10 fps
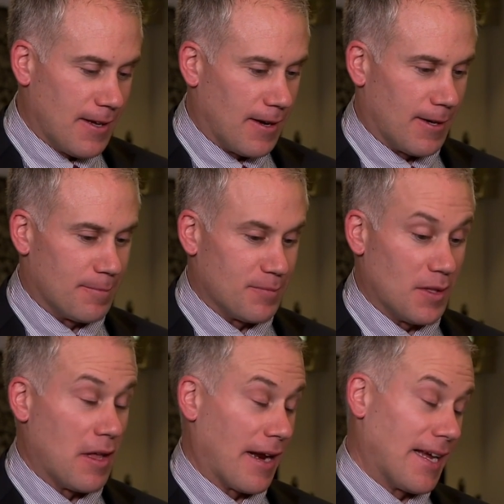um,
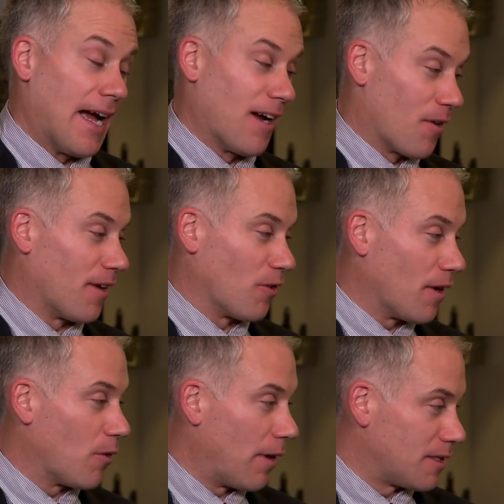not a guy here in,
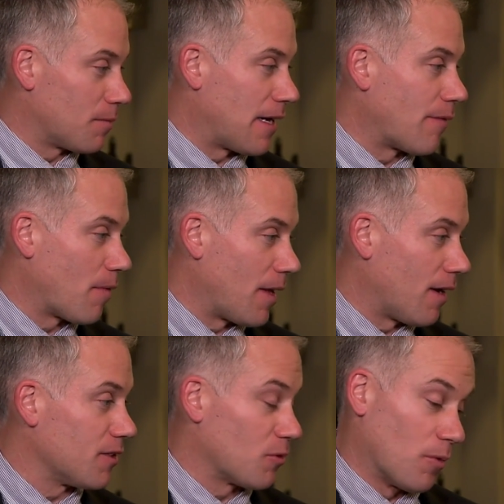in, quite some time from that
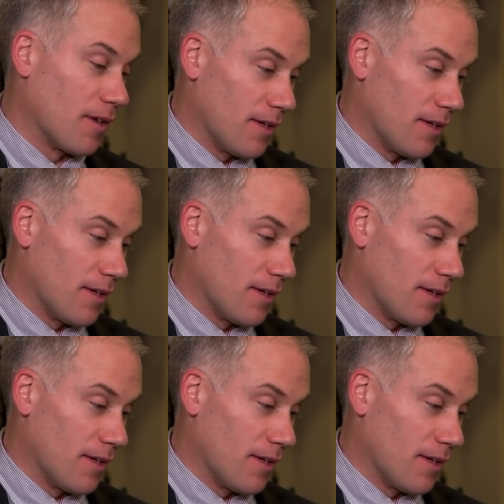high school,